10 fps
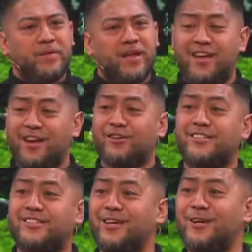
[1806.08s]
And here's
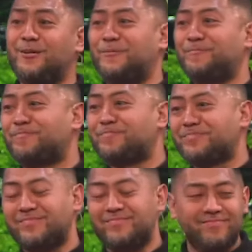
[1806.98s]
the deal.
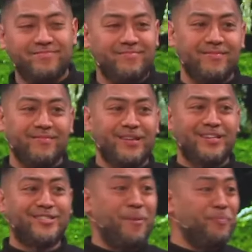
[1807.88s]

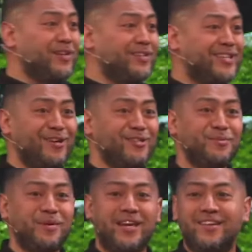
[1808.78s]
Something tells
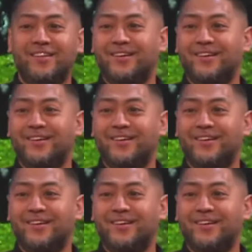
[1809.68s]
me,